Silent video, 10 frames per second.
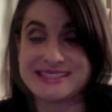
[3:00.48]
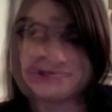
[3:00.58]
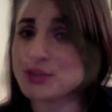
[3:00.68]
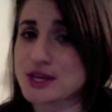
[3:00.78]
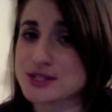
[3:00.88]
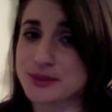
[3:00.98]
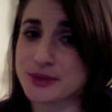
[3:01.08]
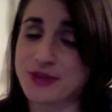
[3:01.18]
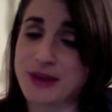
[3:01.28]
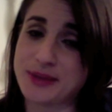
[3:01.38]
You guys know where to
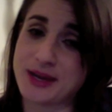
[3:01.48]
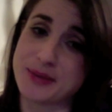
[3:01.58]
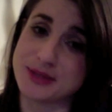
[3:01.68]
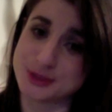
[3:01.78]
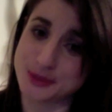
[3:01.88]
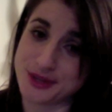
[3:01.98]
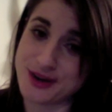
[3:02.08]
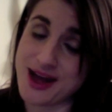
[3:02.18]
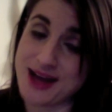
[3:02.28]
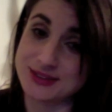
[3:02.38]
find me. I'm on Twitter
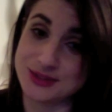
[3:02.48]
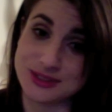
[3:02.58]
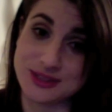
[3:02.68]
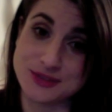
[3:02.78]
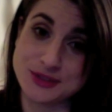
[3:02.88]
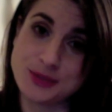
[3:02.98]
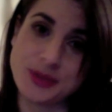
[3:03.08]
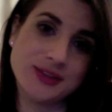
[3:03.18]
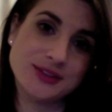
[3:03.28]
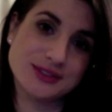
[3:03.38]
at Dawn Del Russo,
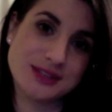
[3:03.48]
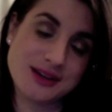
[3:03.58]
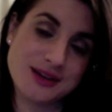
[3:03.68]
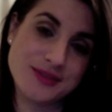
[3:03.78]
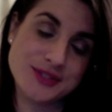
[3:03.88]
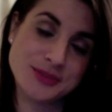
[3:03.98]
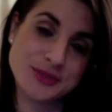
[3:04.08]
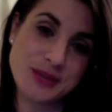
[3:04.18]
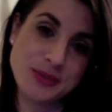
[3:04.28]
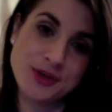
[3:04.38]
BellaDawn.com for some
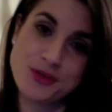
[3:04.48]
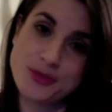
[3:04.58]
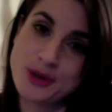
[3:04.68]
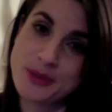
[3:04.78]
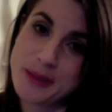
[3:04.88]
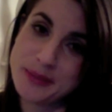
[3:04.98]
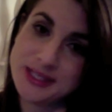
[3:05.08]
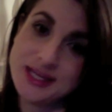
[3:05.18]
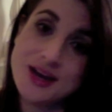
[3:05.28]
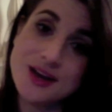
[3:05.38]
shopping, or for more about
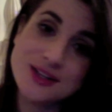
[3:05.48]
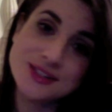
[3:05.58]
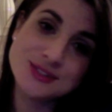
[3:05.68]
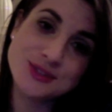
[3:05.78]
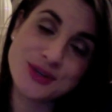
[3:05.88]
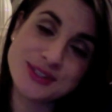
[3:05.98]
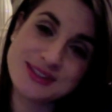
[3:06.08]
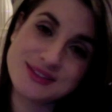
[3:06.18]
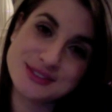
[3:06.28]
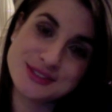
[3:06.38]
me,
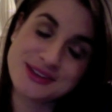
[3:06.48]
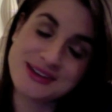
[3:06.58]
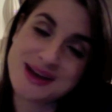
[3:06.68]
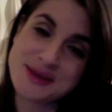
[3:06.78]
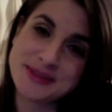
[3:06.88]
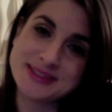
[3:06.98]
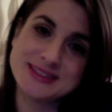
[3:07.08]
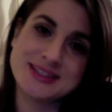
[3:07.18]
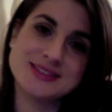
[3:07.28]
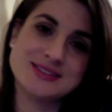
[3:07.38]
DawnDelRusso.com. I'll
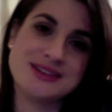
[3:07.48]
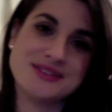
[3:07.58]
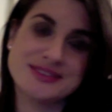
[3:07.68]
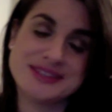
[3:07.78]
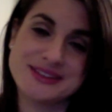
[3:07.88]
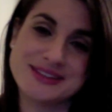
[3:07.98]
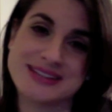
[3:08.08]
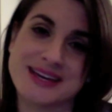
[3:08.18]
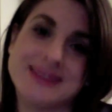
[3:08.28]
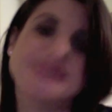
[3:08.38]
see you guys soon. Have a really
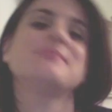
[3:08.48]
great day.